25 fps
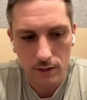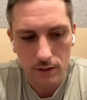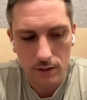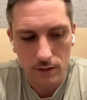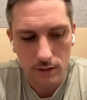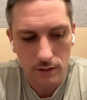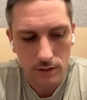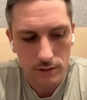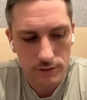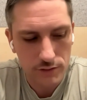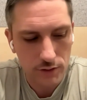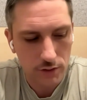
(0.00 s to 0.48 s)

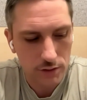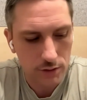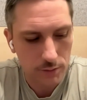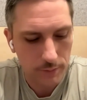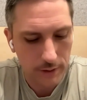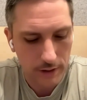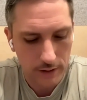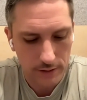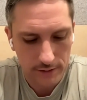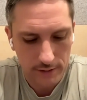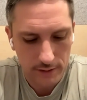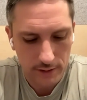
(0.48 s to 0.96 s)
or talk
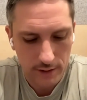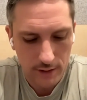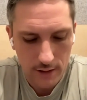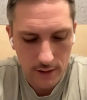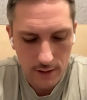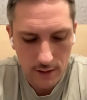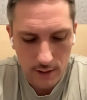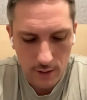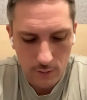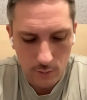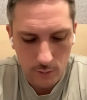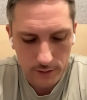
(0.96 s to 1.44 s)
about
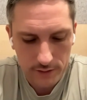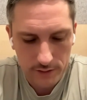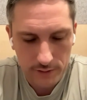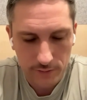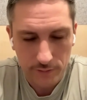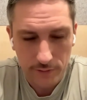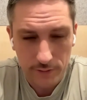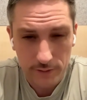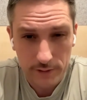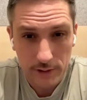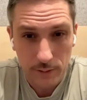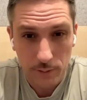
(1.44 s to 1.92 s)
what
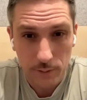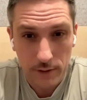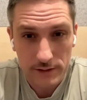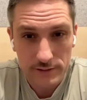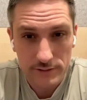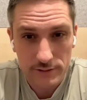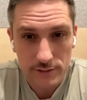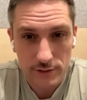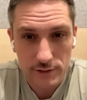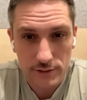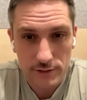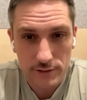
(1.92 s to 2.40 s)
different
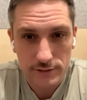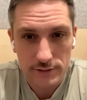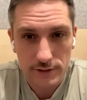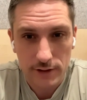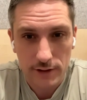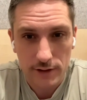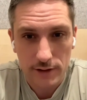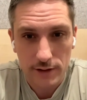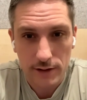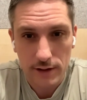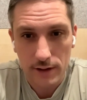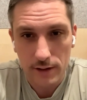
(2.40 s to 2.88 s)
campaign structures
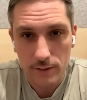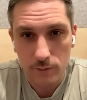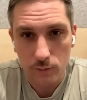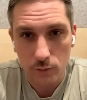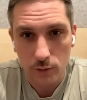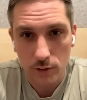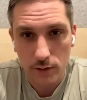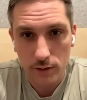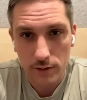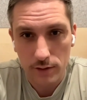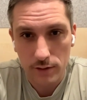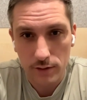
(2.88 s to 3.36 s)
are there
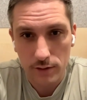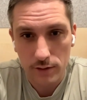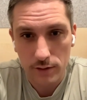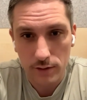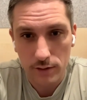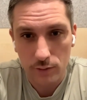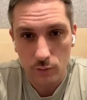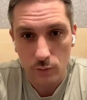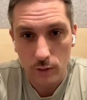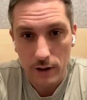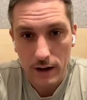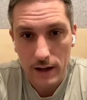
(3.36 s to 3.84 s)
and what
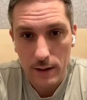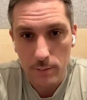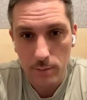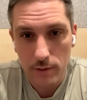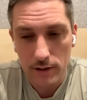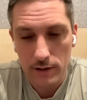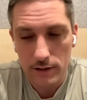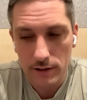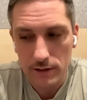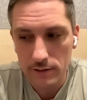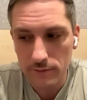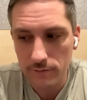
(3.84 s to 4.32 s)
do I
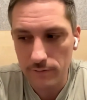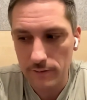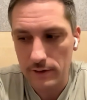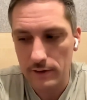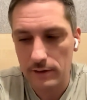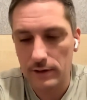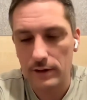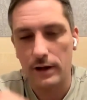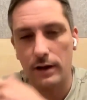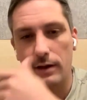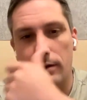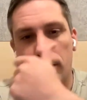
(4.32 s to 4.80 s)
believe
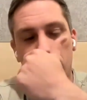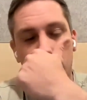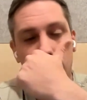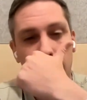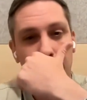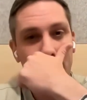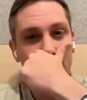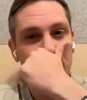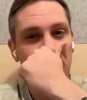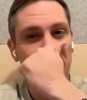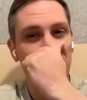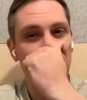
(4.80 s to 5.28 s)
and I
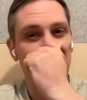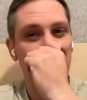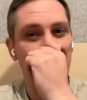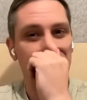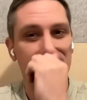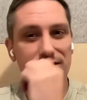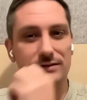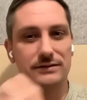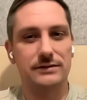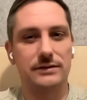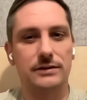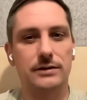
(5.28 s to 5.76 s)
think
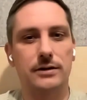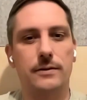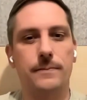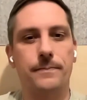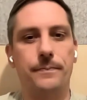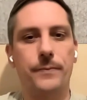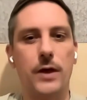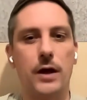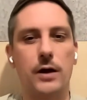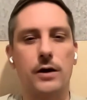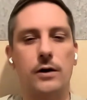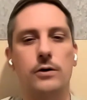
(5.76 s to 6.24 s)
is
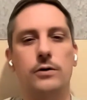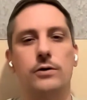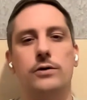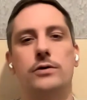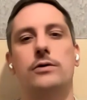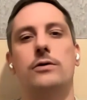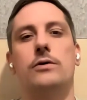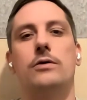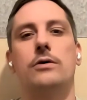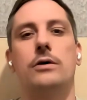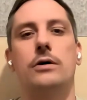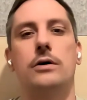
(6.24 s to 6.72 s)
a
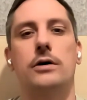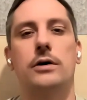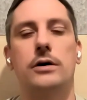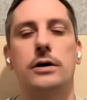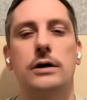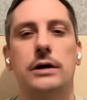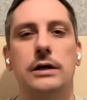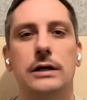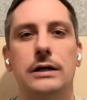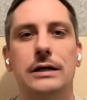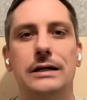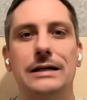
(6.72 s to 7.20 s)
good
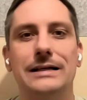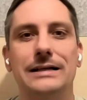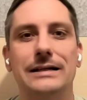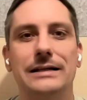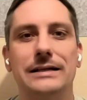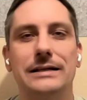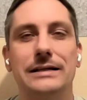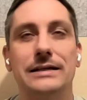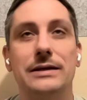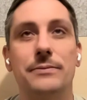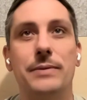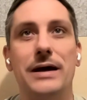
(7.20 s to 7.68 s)
or
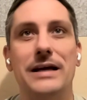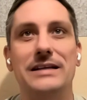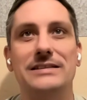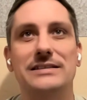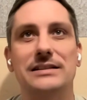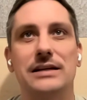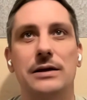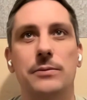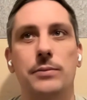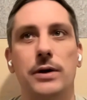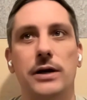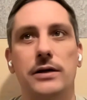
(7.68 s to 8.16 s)
the
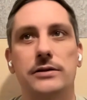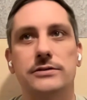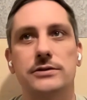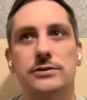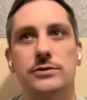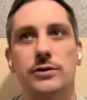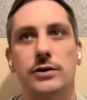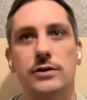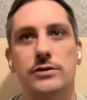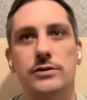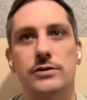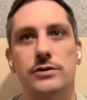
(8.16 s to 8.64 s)
best campaign
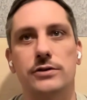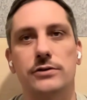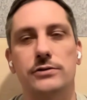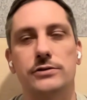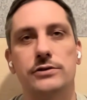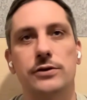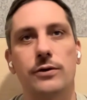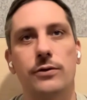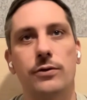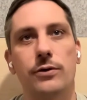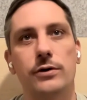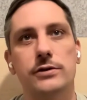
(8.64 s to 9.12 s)
structure.
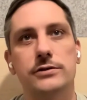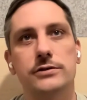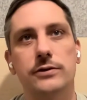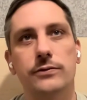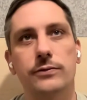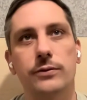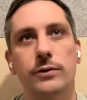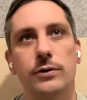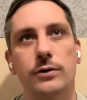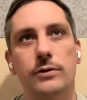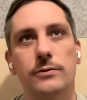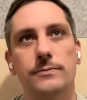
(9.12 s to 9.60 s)
So first
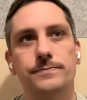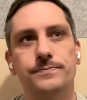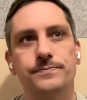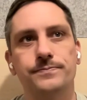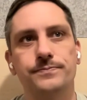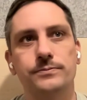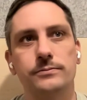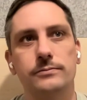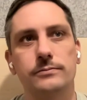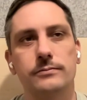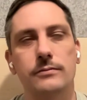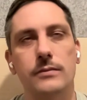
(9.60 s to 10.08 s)
of all,
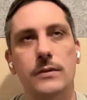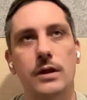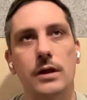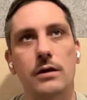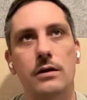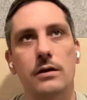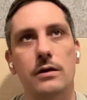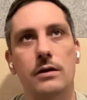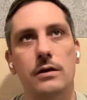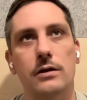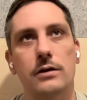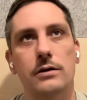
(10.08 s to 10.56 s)

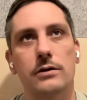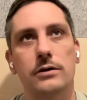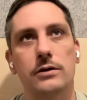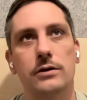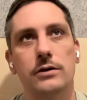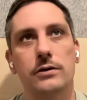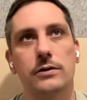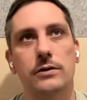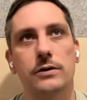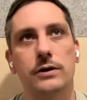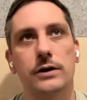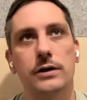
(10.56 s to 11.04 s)

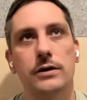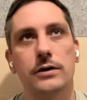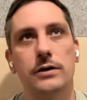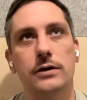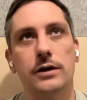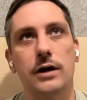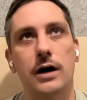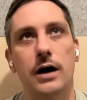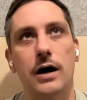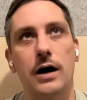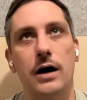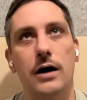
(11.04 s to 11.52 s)
you
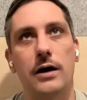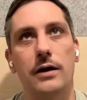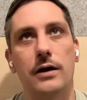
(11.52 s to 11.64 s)
can